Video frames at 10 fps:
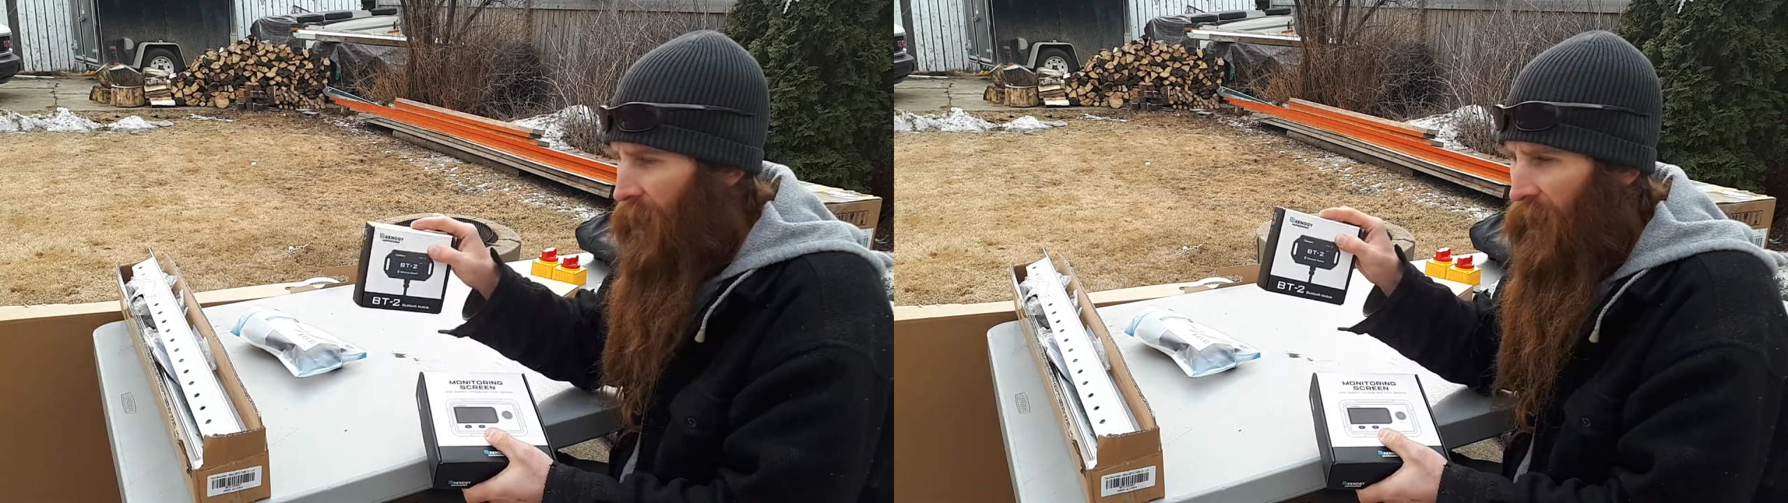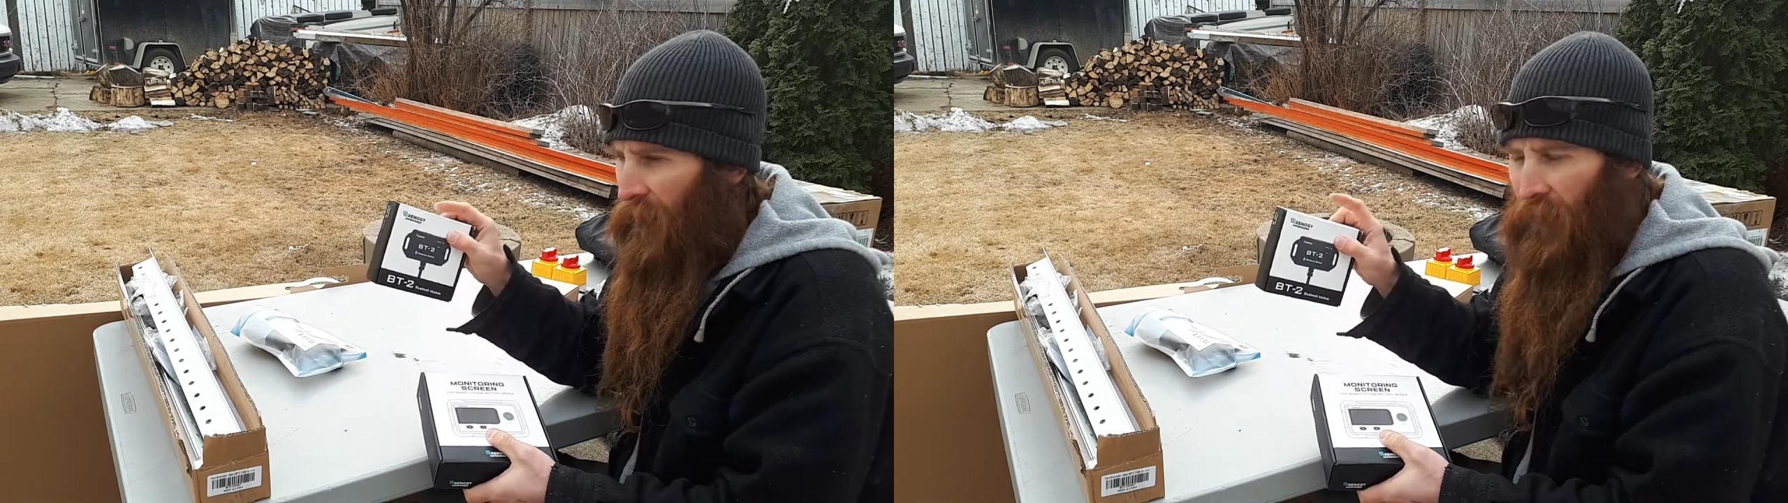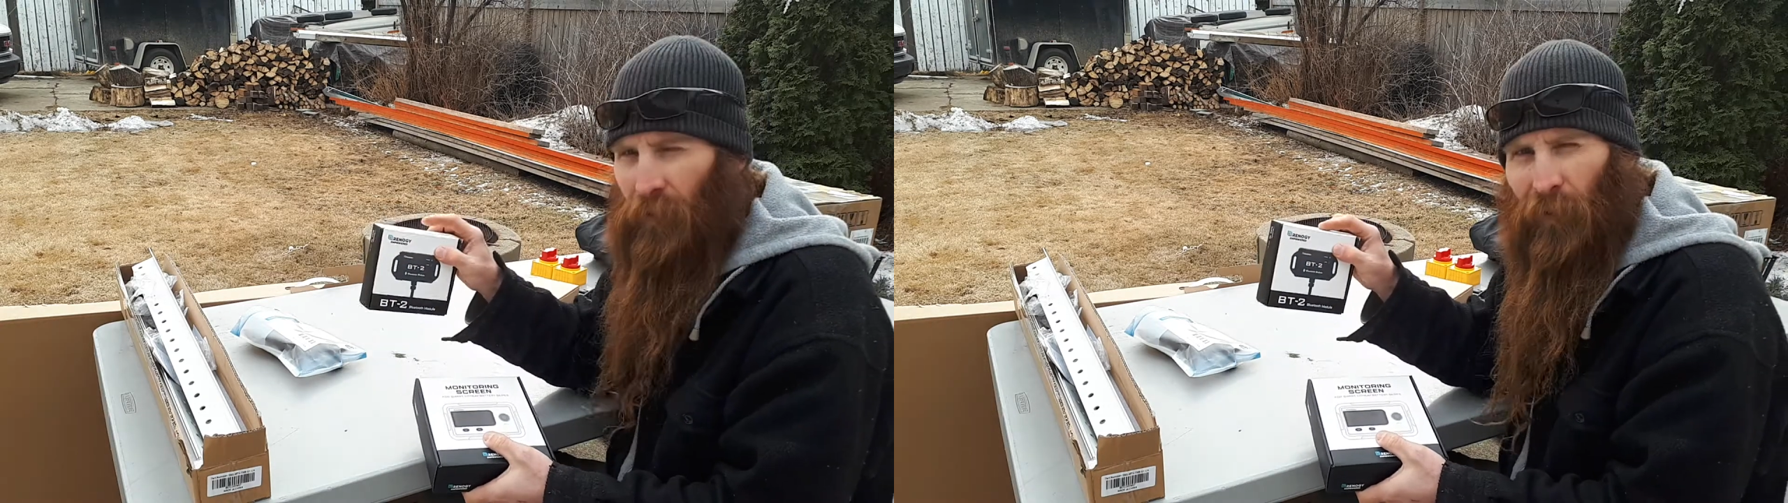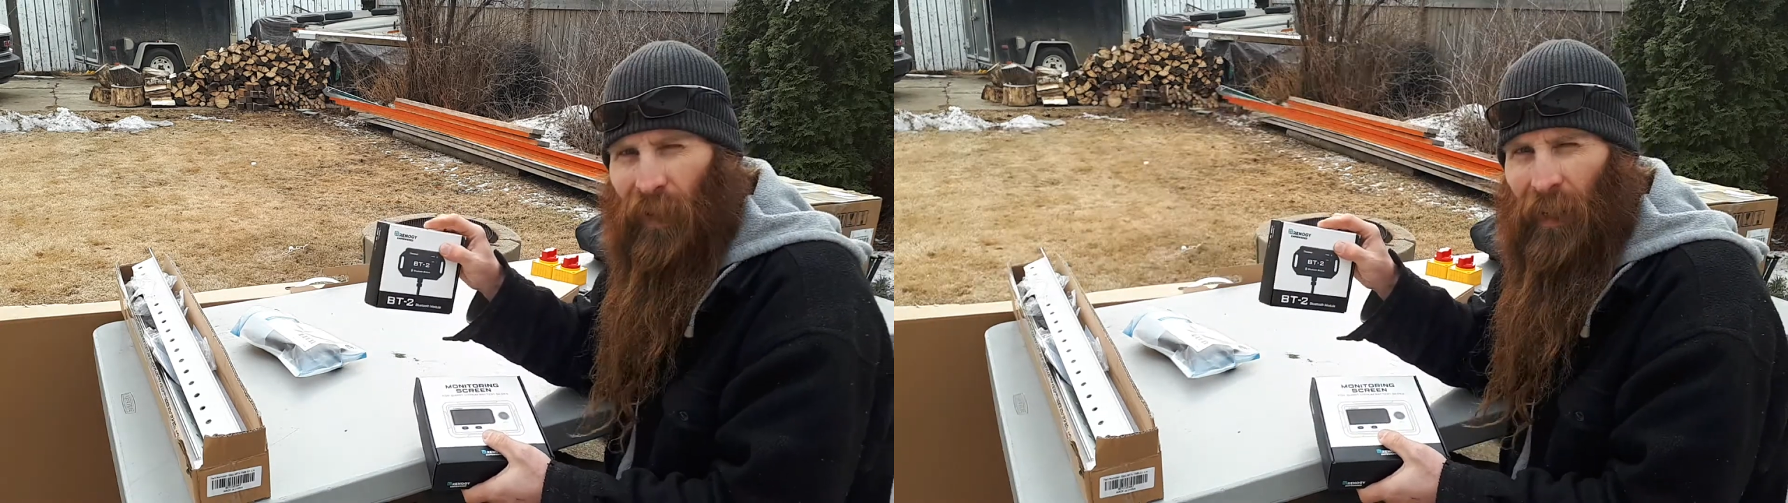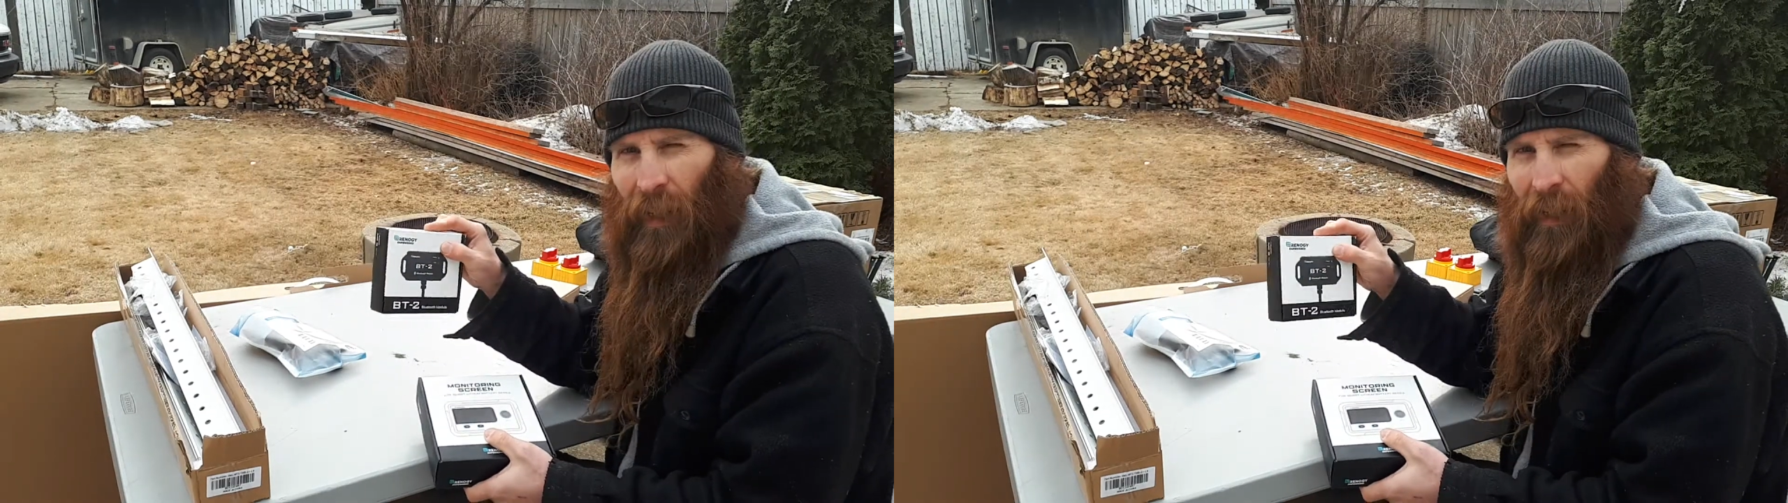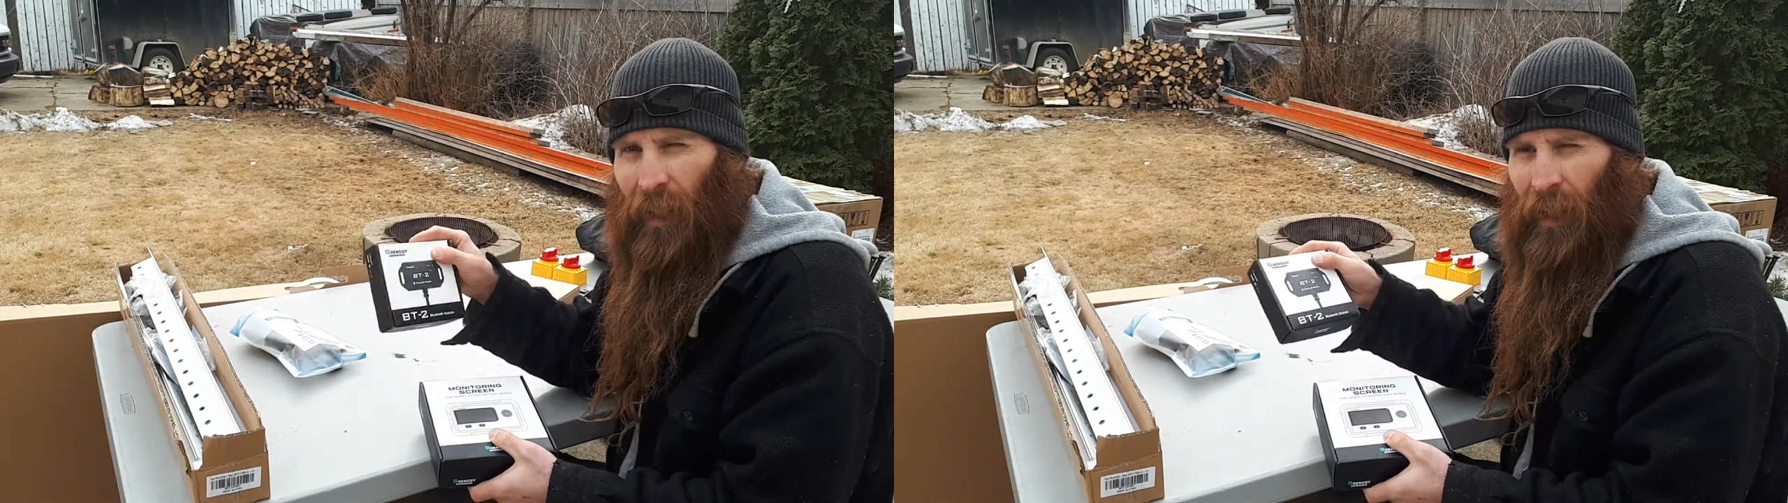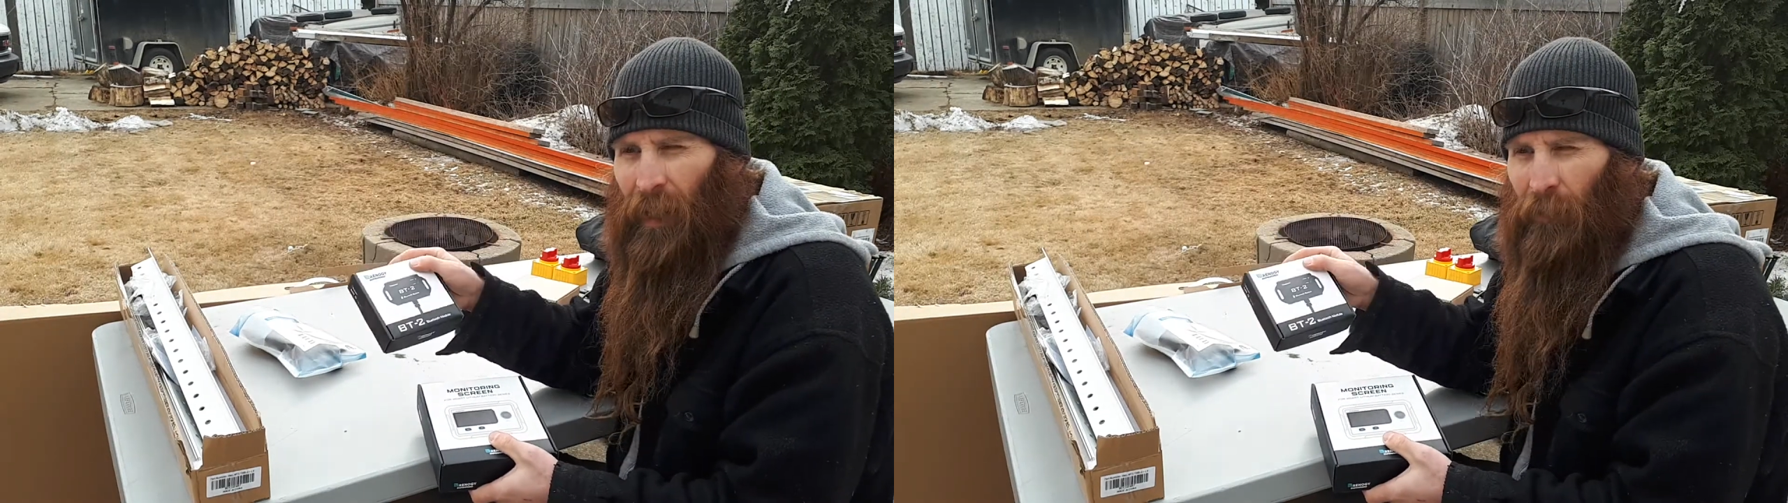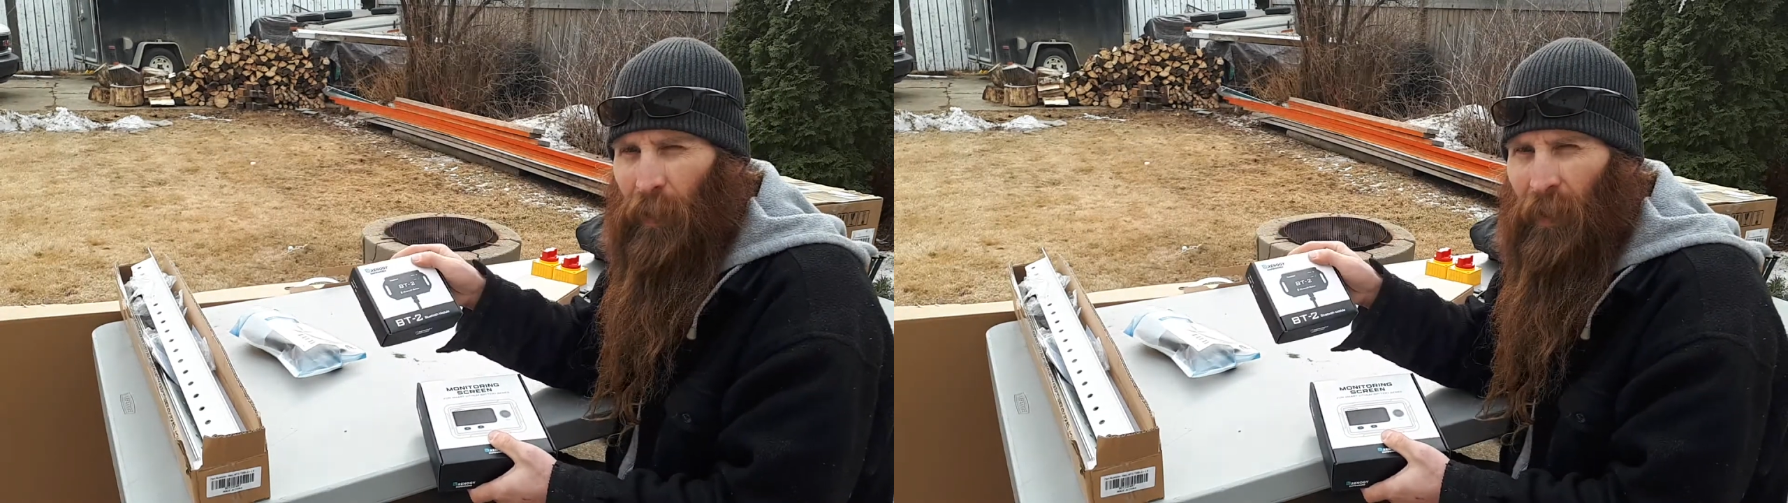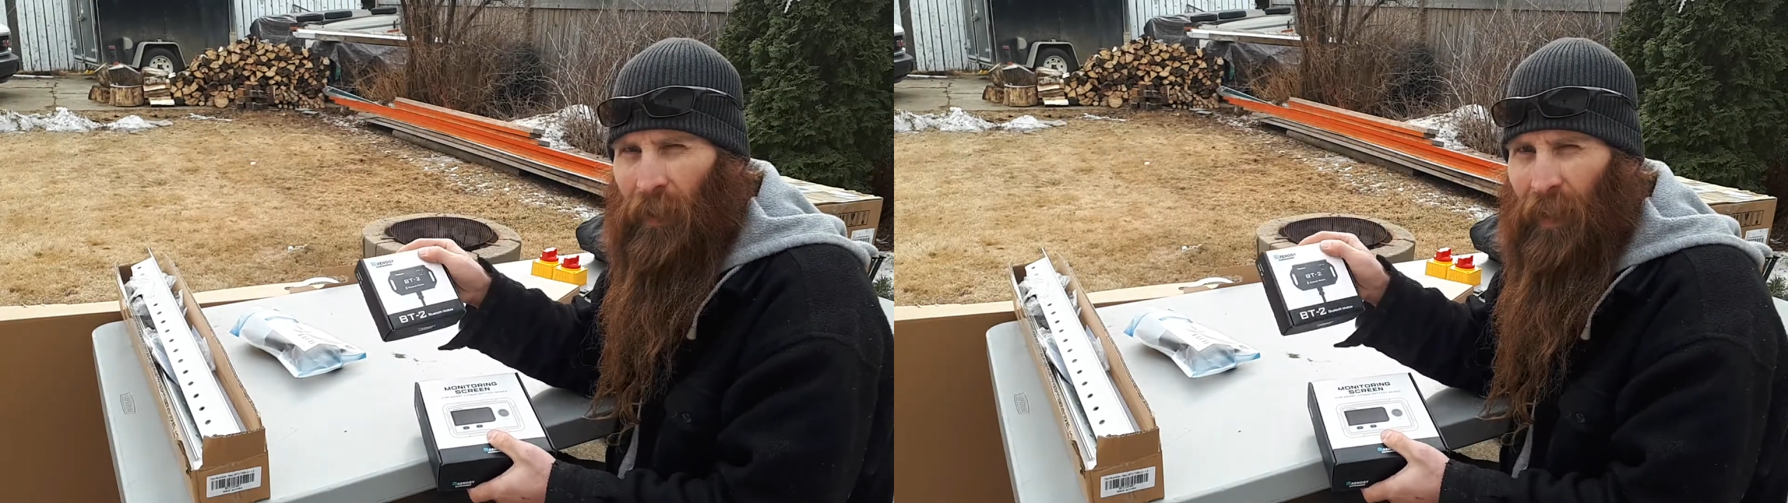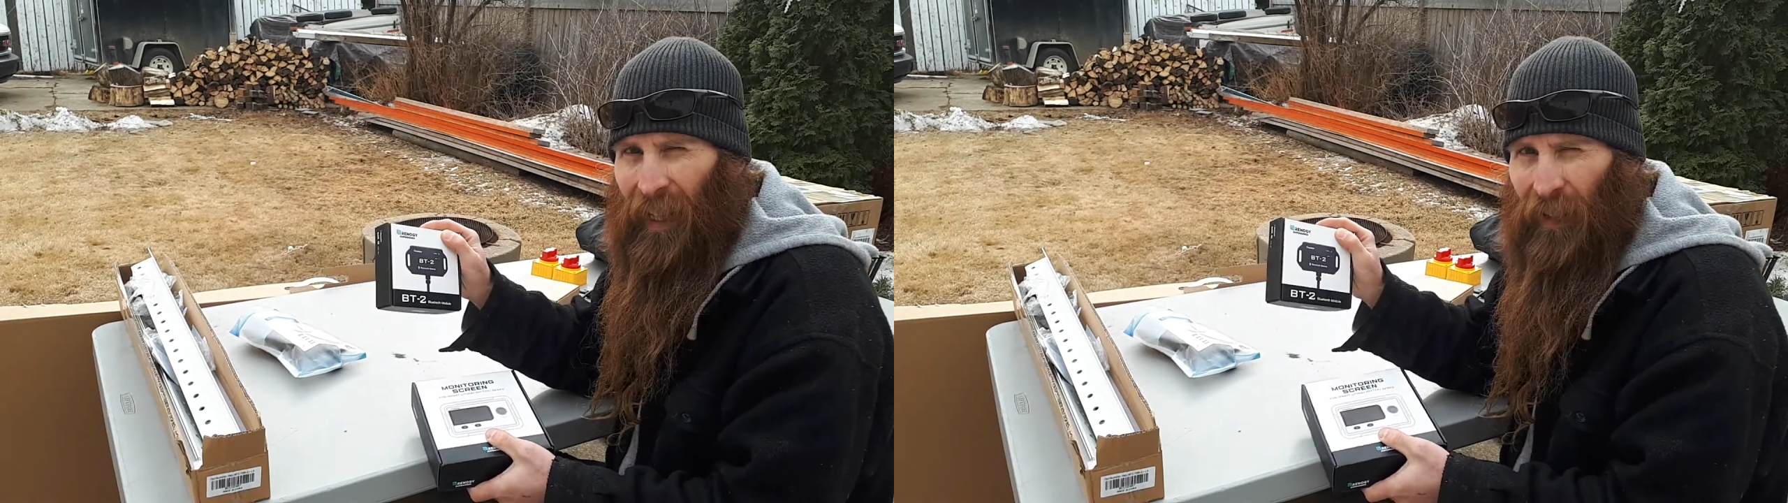And this one can kind of give me
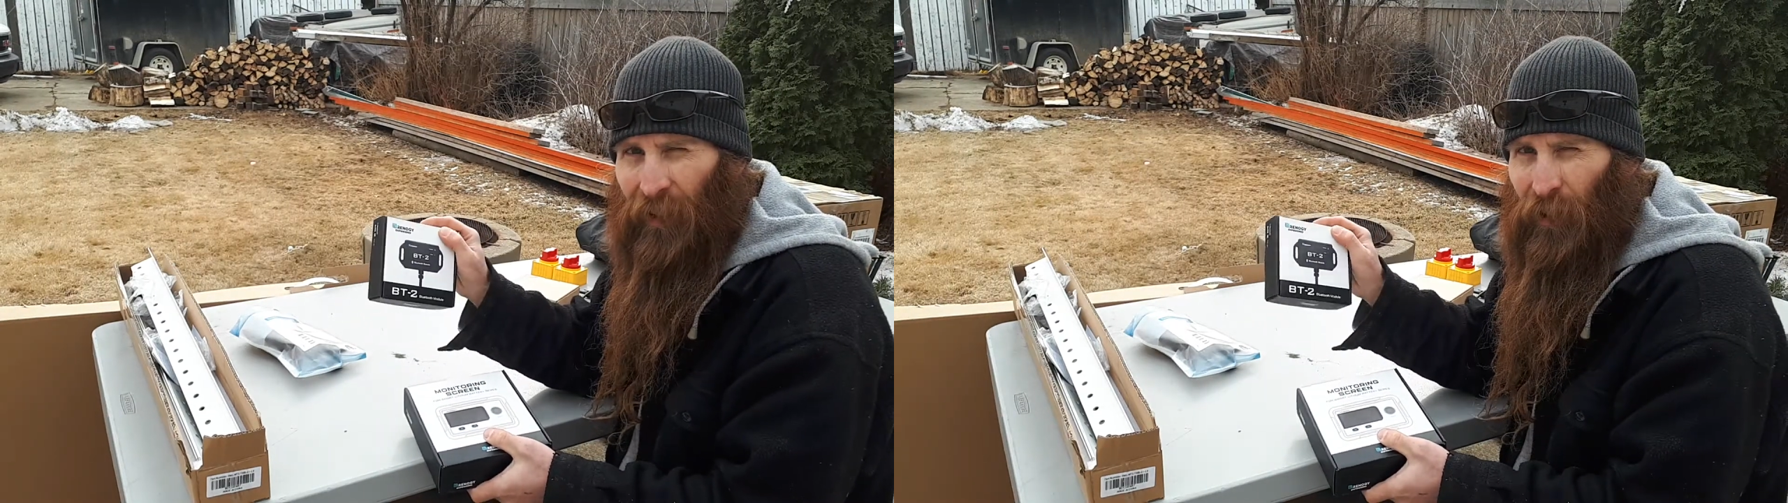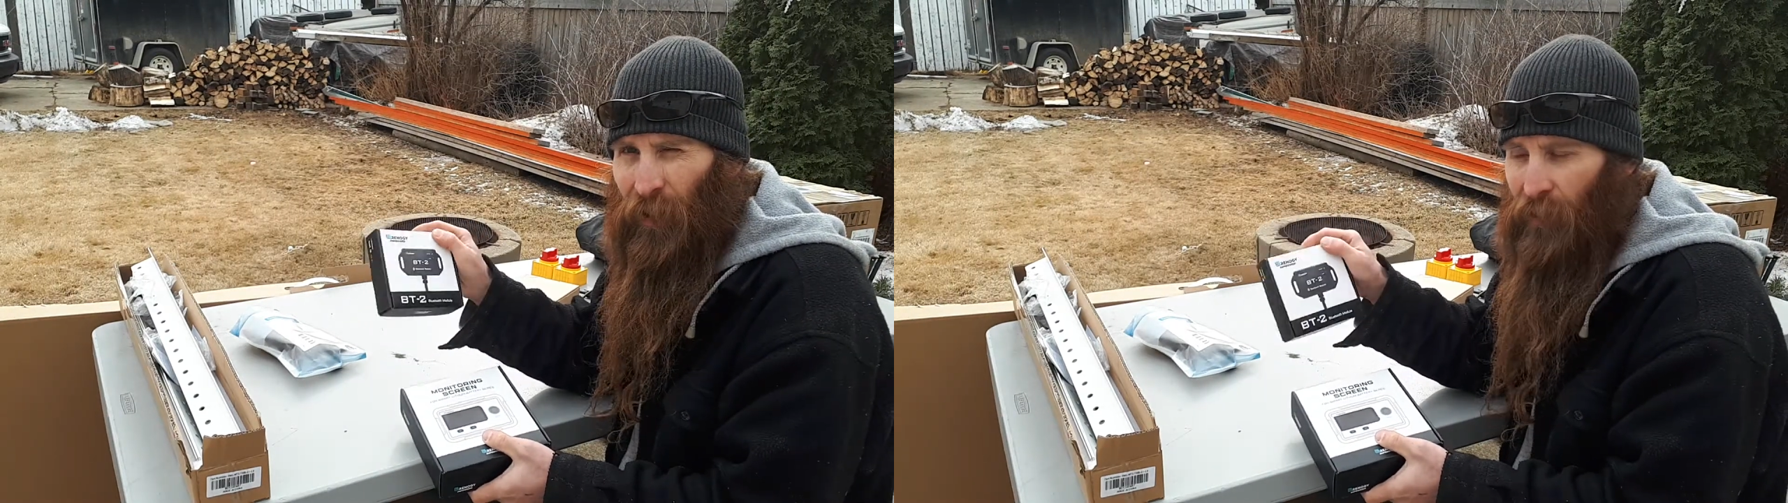a history